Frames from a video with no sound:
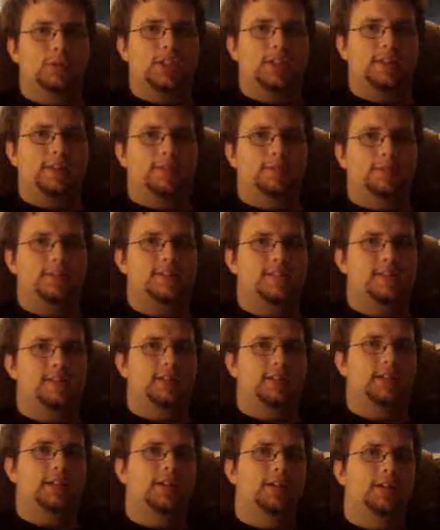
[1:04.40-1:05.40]
which I thought was
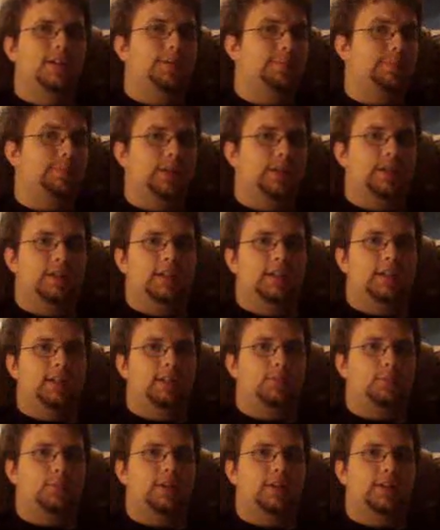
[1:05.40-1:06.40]
silly, but it
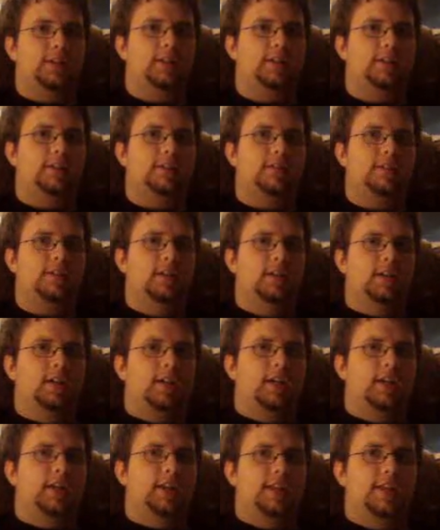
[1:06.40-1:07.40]
is what it is.
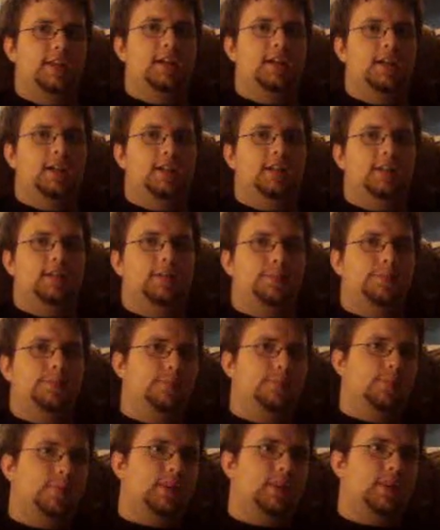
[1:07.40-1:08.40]
And then
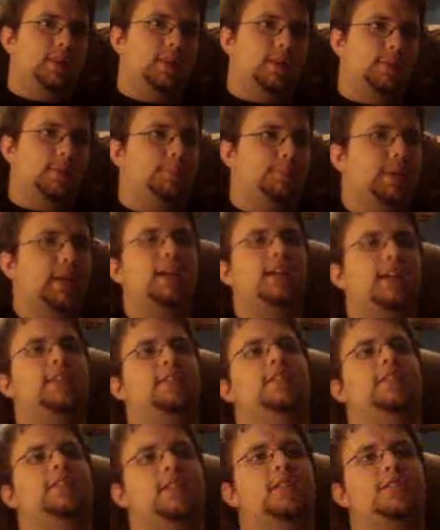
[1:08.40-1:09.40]
the
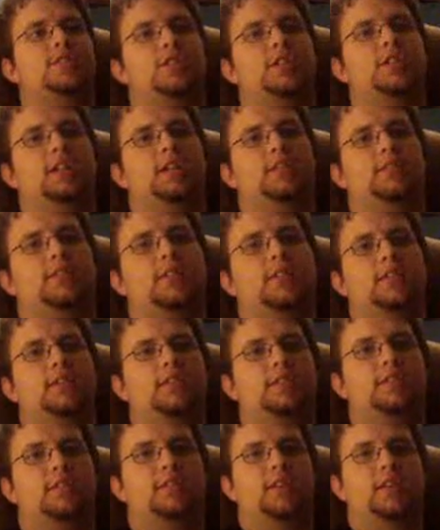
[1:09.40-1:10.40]
biggest decision he has
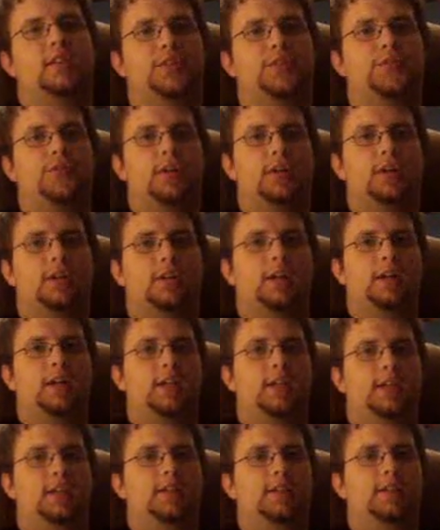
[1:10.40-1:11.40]
done thus far
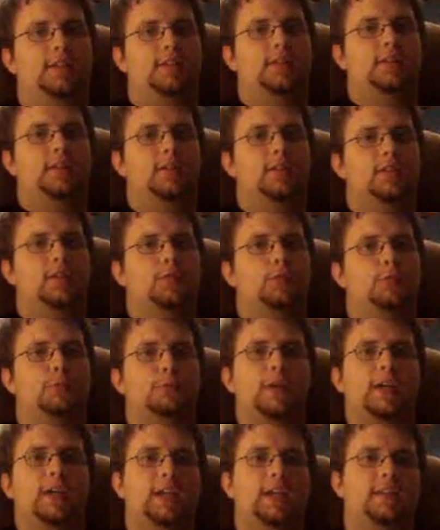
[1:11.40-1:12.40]
is
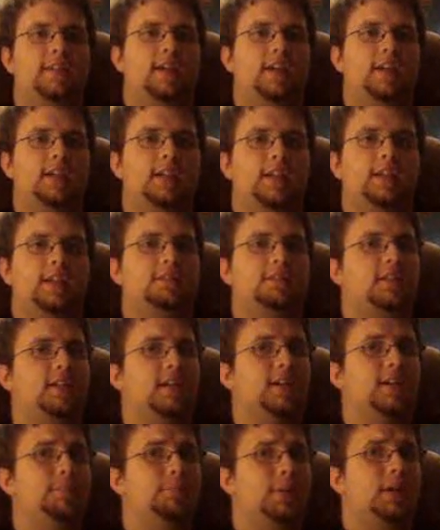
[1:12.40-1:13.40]
re-signing
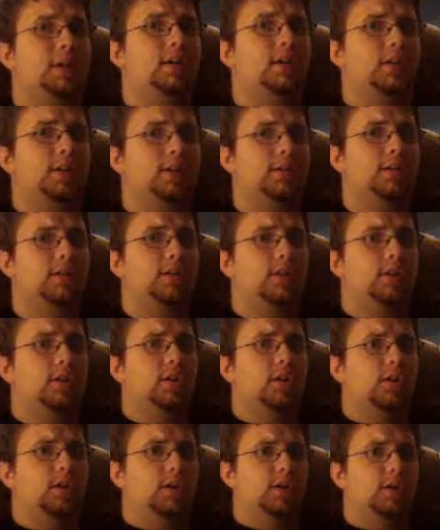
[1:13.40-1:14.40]
CM Punk,
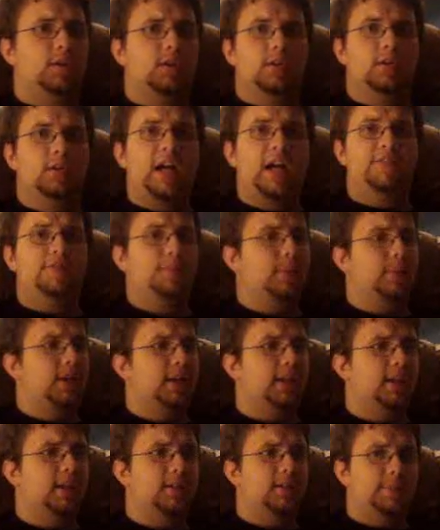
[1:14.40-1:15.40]
who left
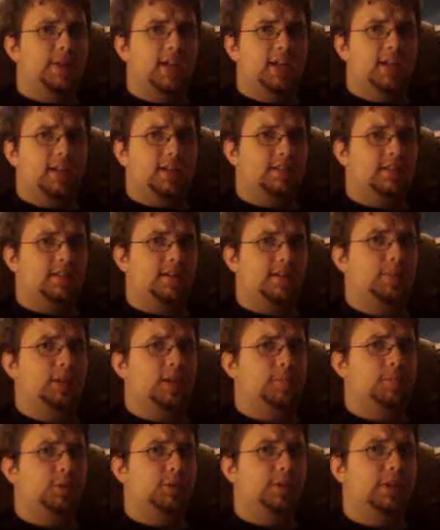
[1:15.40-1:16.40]
Money in the Bank as
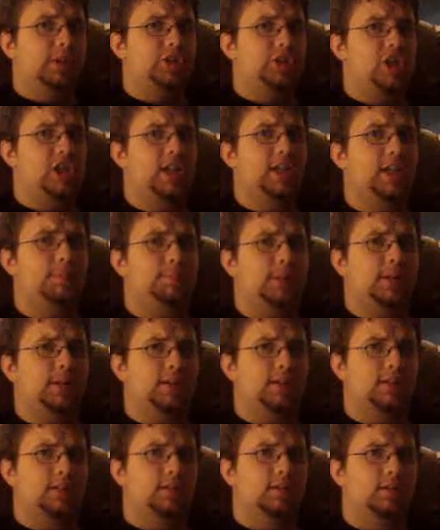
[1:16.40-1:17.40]
WWE
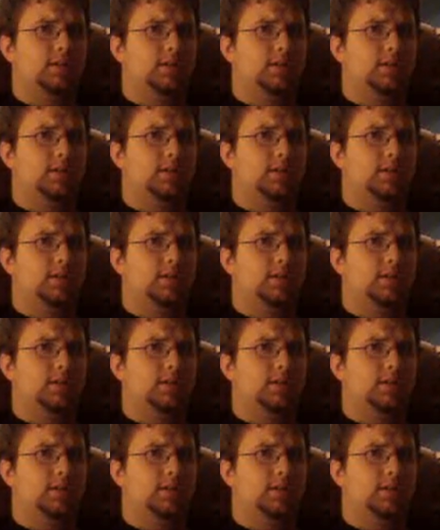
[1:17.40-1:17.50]
Champion.